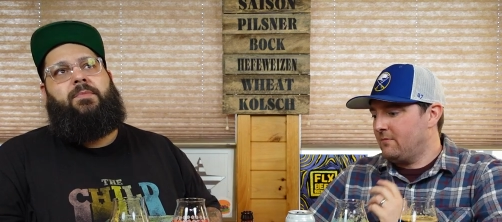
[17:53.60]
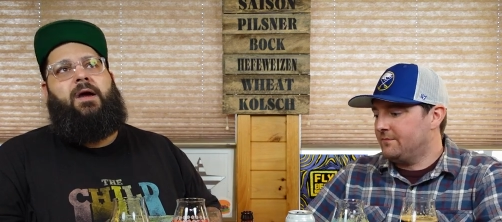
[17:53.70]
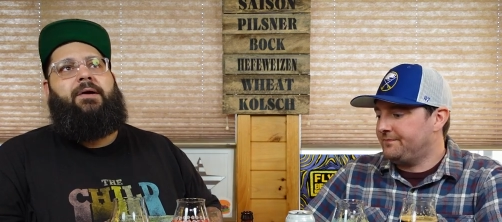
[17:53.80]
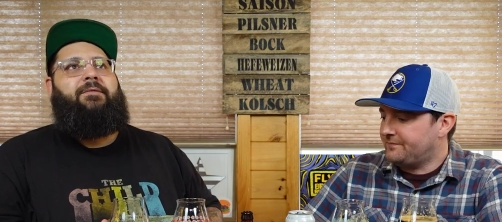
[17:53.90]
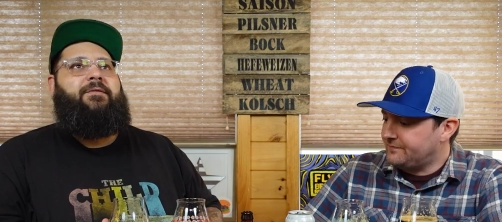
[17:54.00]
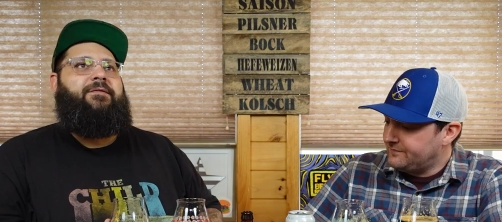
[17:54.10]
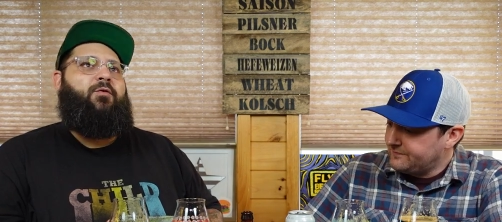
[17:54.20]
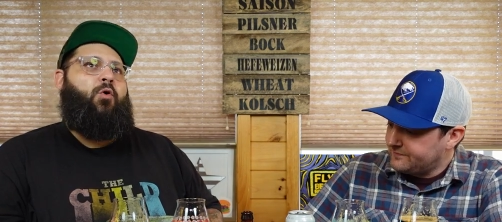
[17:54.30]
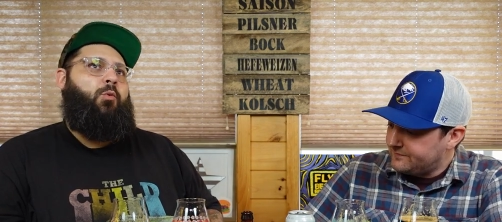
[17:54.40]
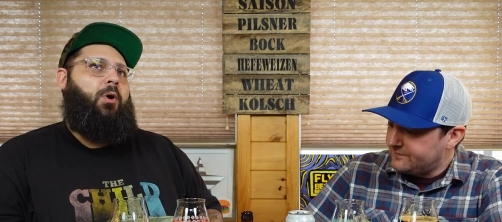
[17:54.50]
Speaker 1: I'll give it a
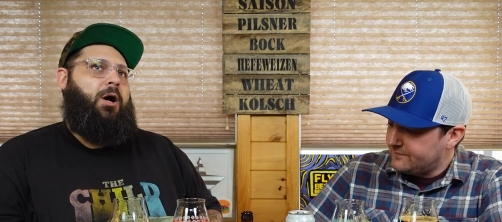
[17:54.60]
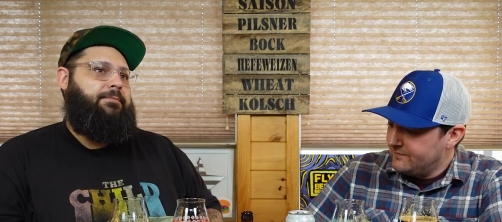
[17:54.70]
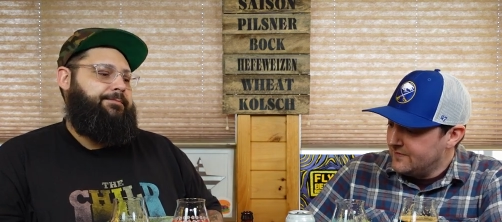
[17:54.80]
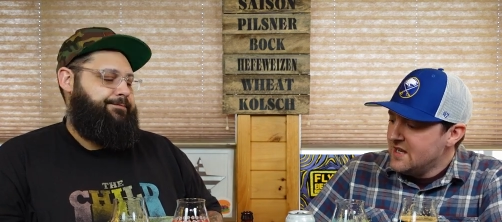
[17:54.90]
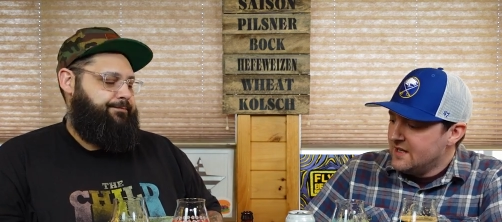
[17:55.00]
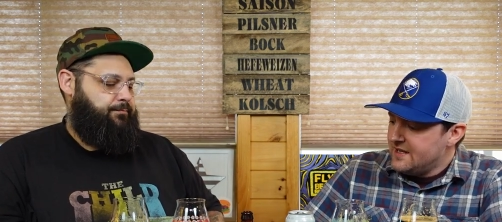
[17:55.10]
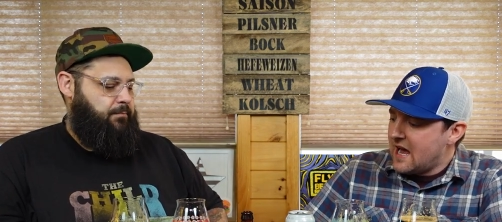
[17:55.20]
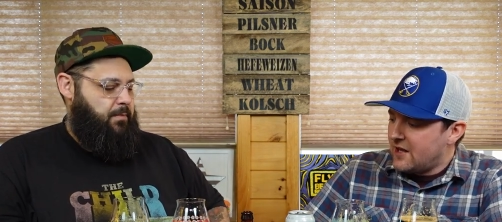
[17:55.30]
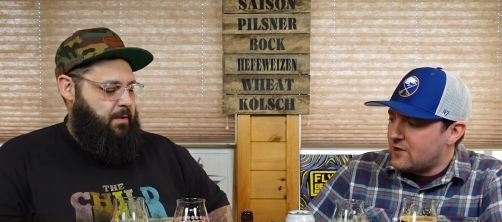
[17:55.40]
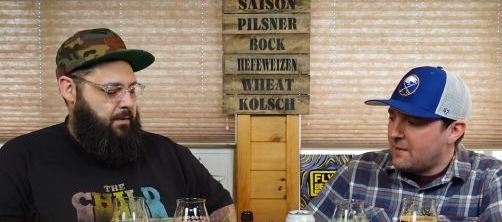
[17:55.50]
four one.
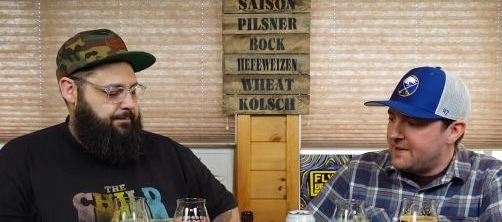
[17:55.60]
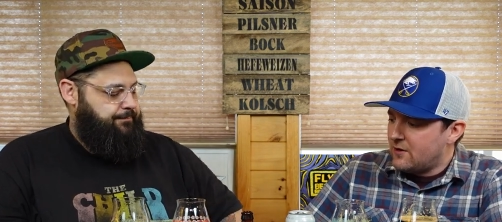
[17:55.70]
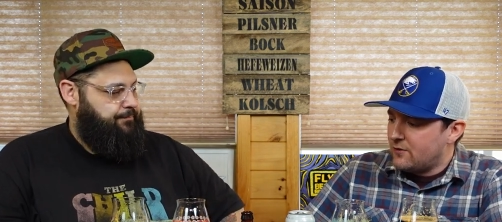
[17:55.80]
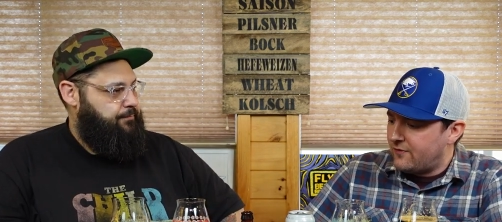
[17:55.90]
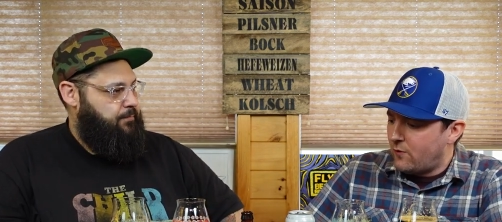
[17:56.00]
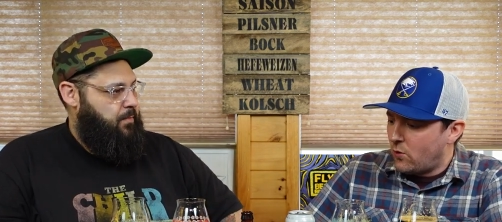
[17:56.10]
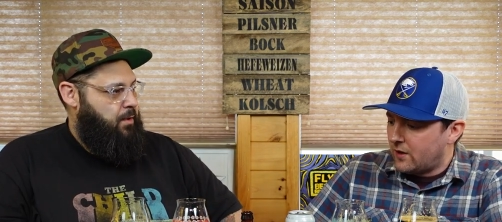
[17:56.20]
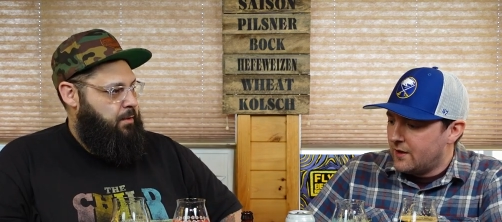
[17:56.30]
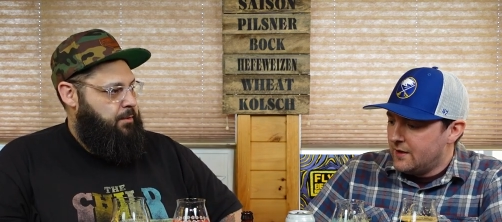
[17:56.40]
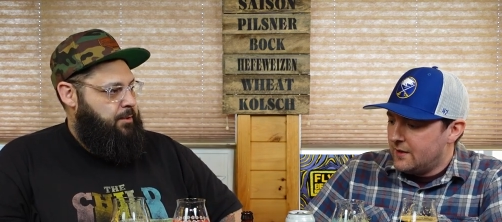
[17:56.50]
Speaker 2: Yeah, I'll drop it down to a
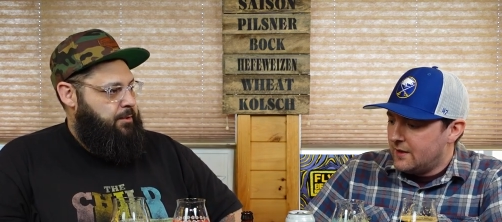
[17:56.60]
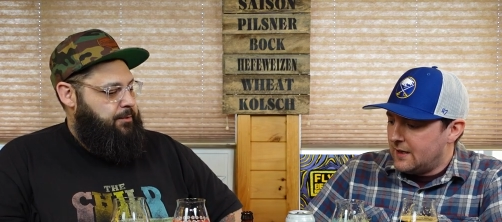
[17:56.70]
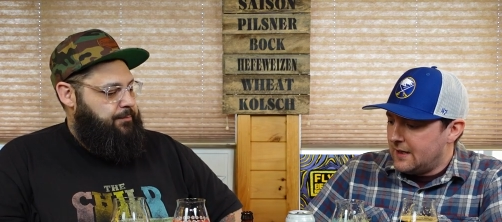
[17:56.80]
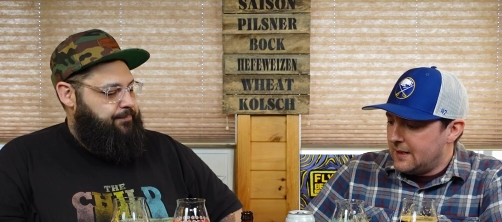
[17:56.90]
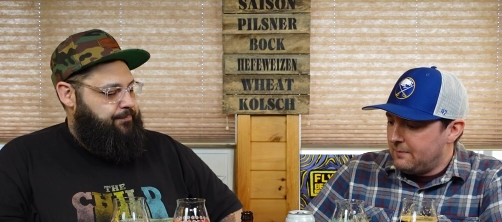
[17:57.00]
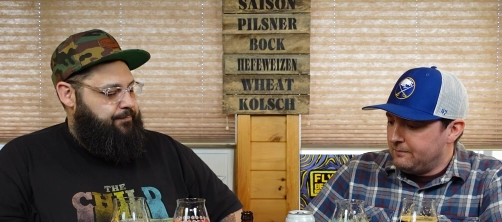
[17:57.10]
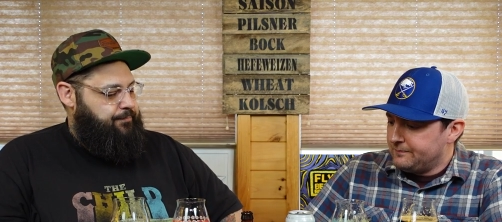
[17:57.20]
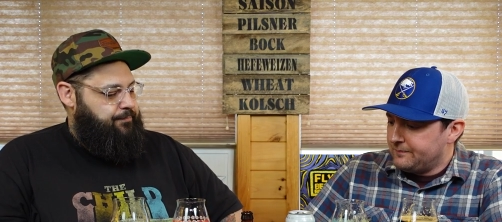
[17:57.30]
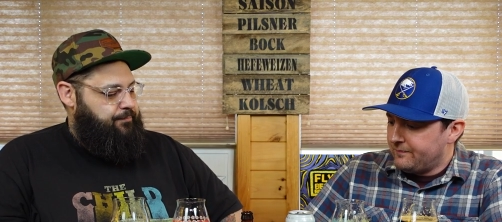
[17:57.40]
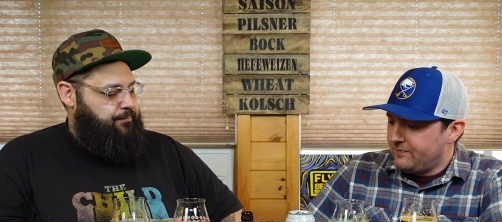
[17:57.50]
four.
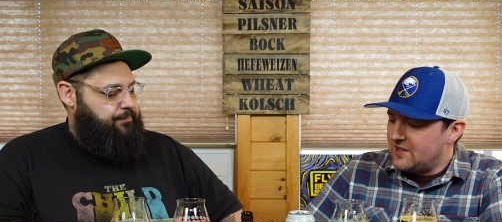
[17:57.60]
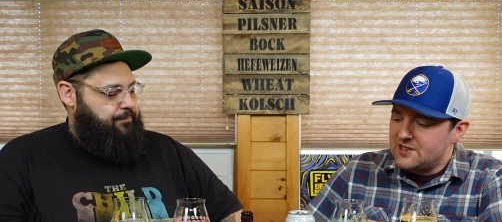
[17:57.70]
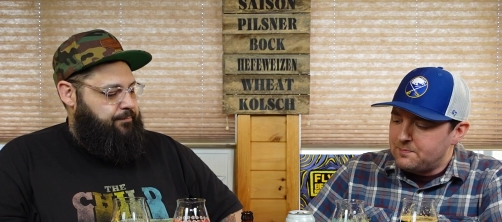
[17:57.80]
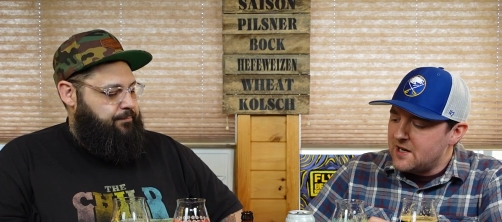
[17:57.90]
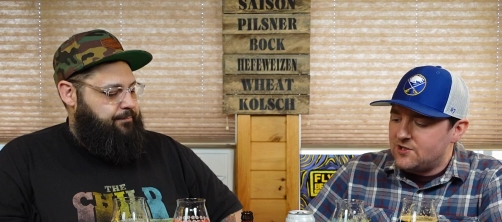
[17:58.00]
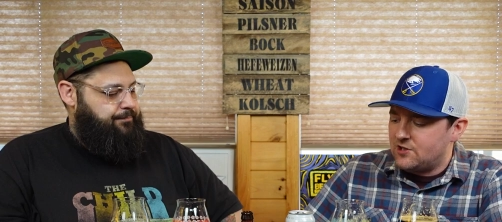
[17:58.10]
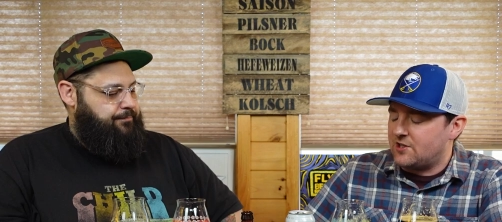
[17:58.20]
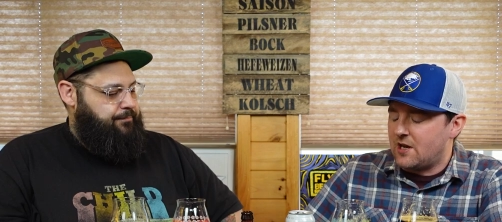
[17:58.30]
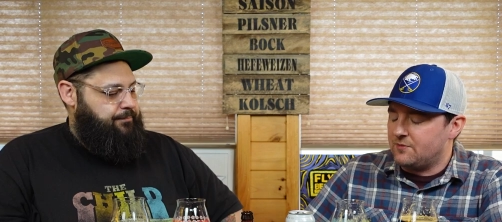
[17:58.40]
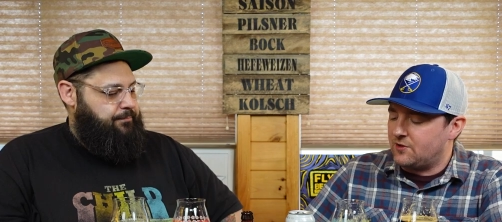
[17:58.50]
Um, the spice
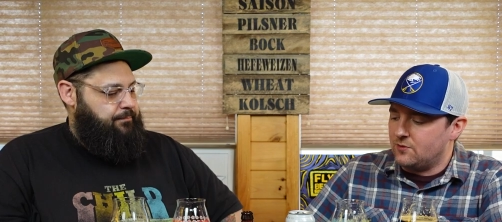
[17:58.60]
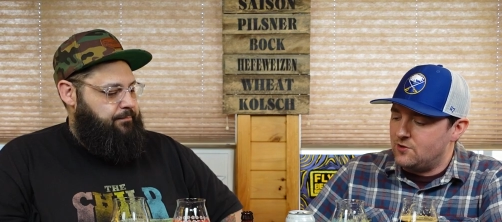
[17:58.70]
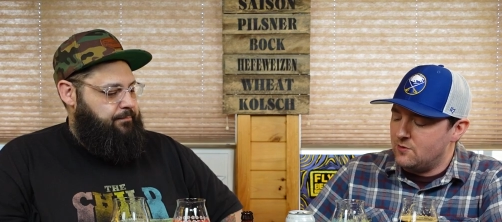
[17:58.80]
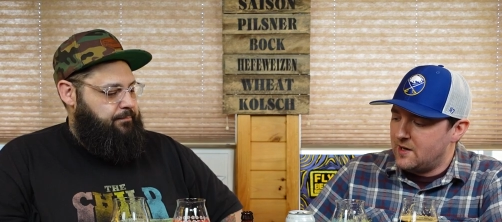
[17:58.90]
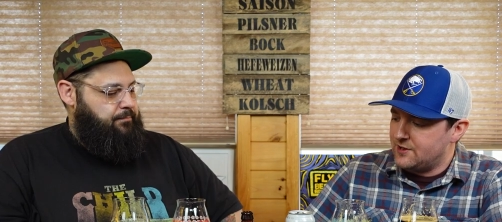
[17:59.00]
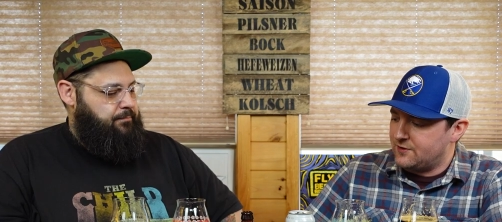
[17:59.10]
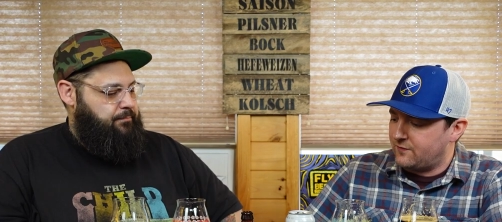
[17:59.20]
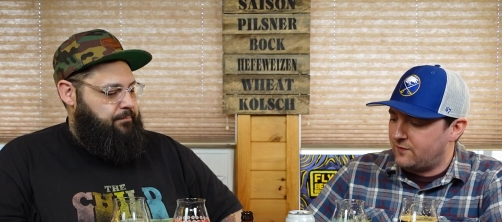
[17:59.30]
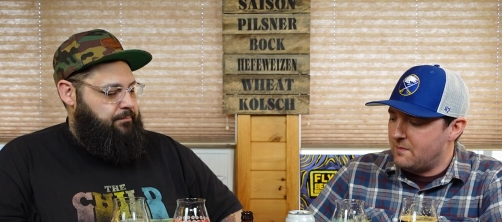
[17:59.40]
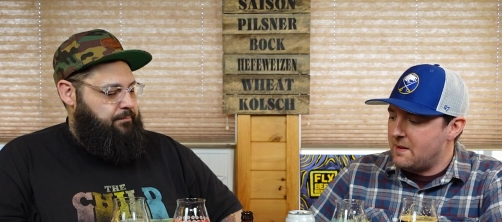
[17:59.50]
just comes through too much
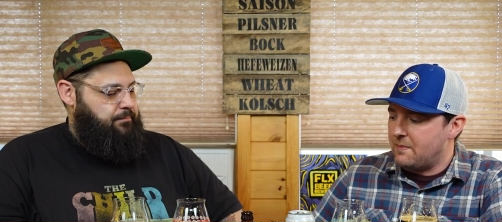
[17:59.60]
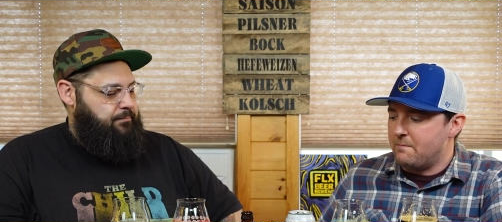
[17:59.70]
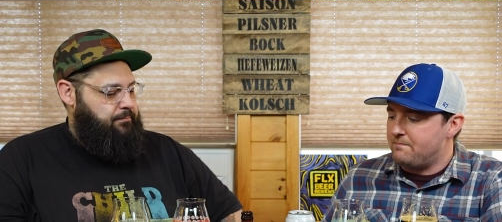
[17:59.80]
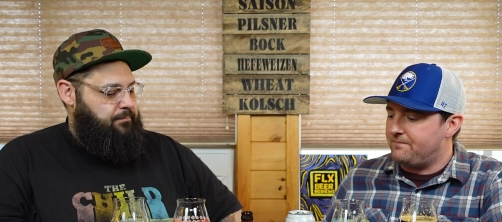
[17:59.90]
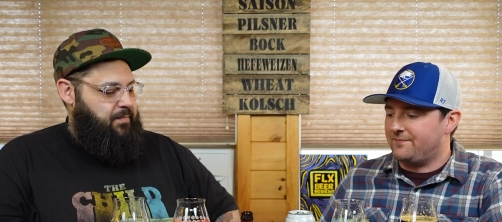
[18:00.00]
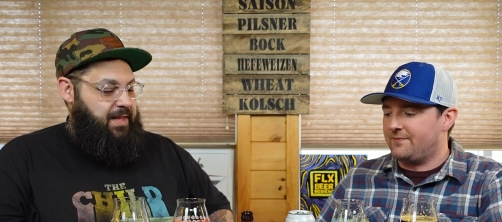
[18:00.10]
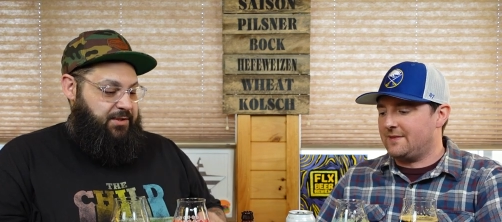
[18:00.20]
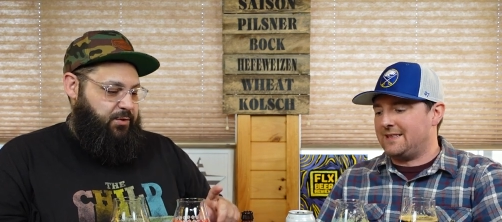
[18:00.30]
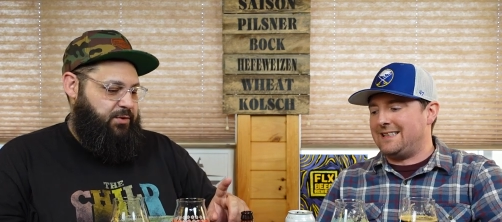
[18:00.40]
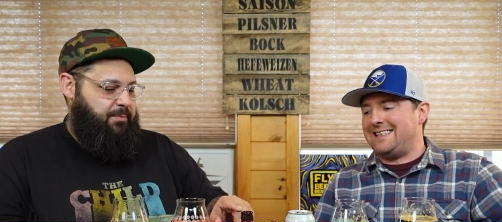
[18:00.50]
for me, but
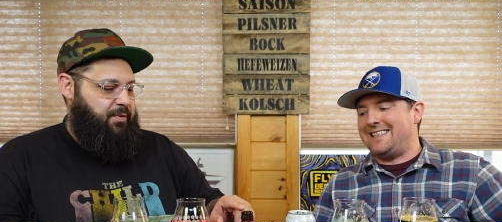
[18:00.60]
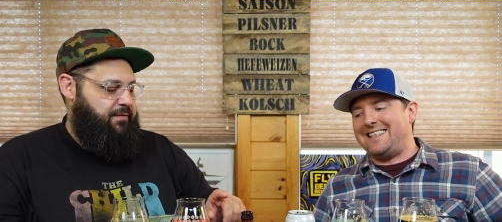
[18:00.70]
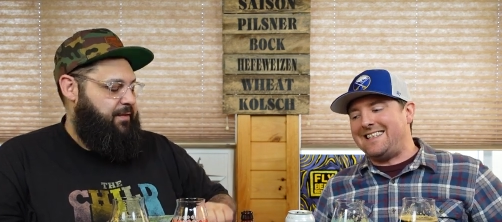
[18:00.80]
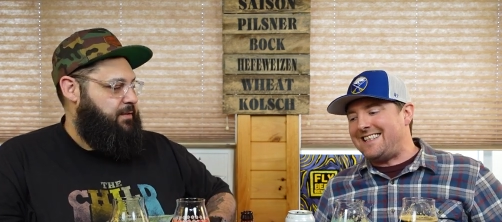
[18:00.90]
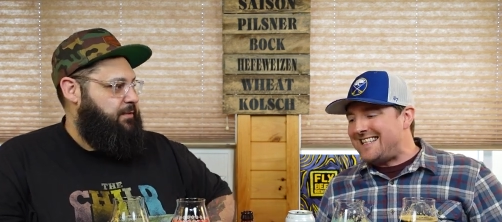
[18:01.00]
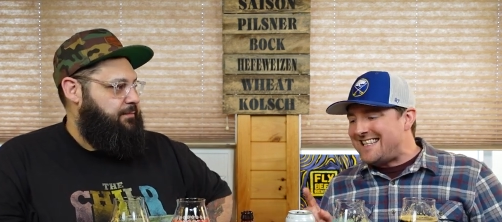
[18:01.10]
this was the perfect.